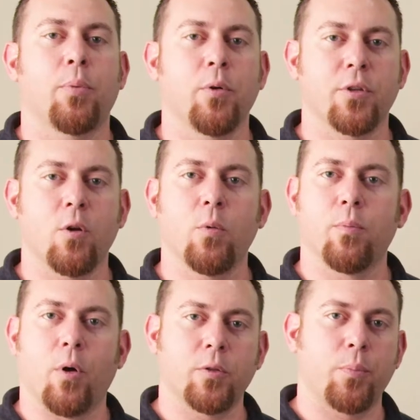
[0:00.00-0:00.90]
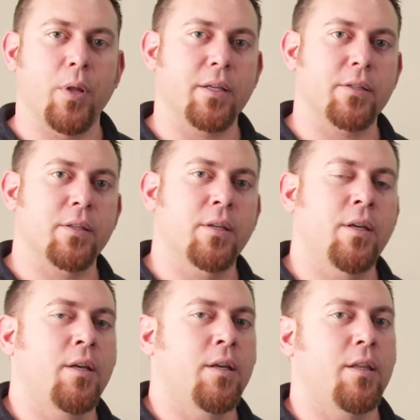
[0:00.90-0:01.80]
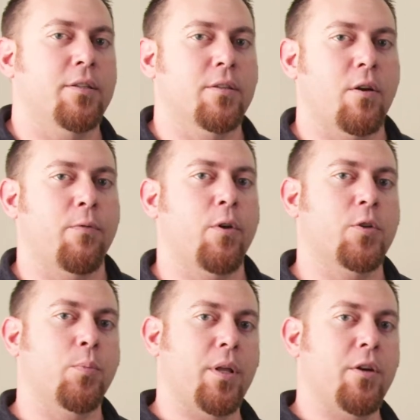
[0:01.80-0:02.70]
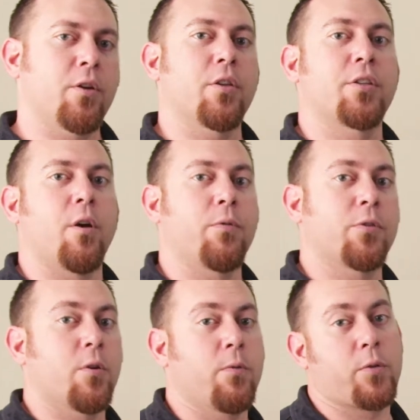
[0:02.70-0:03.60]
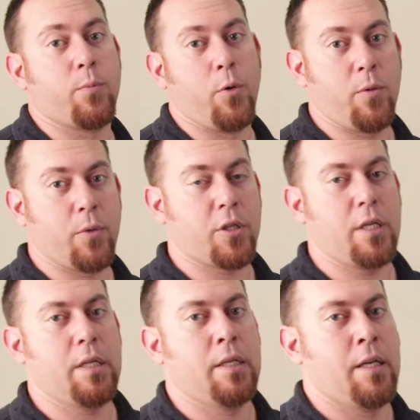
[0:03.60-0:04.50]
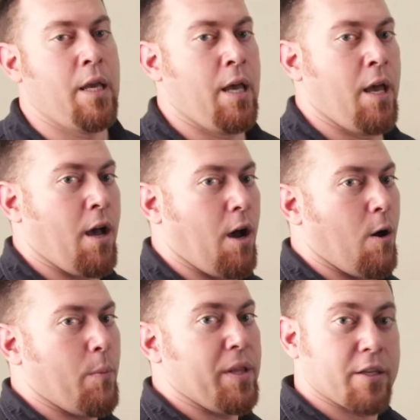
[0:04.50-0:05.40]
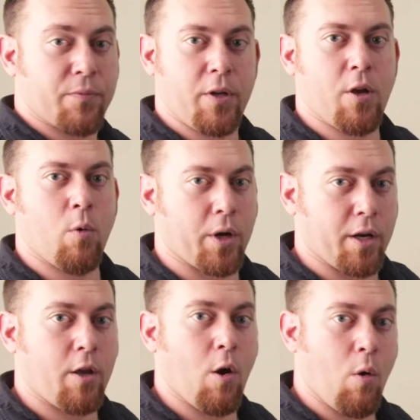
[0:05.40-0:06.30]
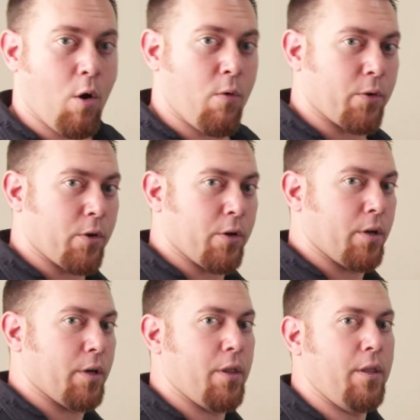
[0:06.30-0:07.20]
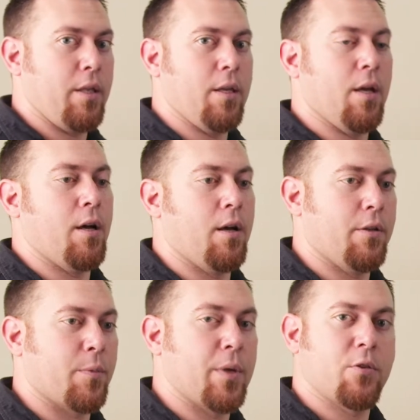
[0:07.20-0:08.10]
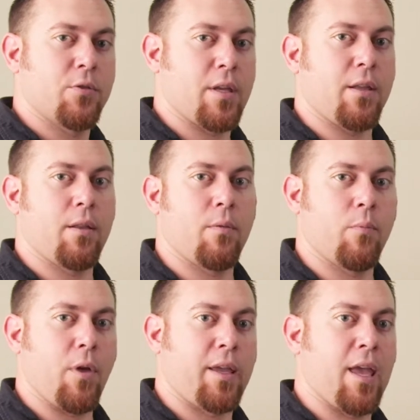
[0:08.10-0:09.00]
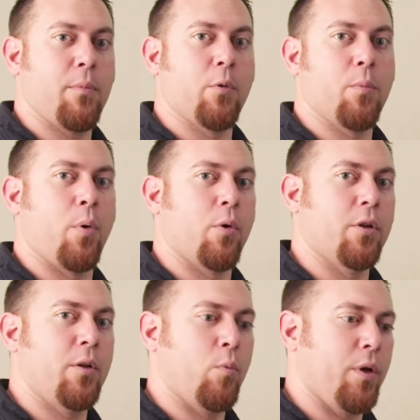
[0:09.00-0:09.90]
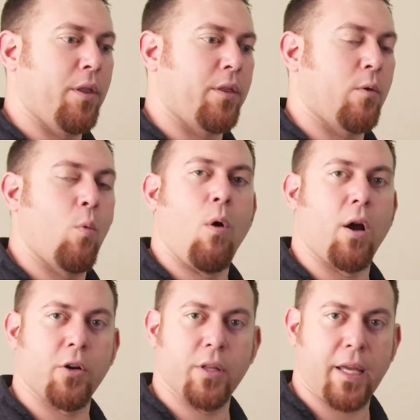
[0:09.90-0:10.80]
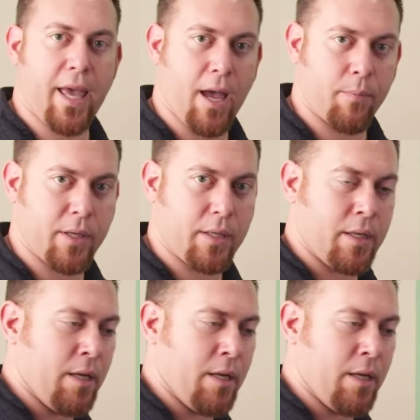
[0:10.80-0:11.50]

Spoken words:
Puzo with Multiplex. This is our FreshBlender self-serve smoothie machine. In this video, we're going to go over some issues that can be reported with water in the cabinet.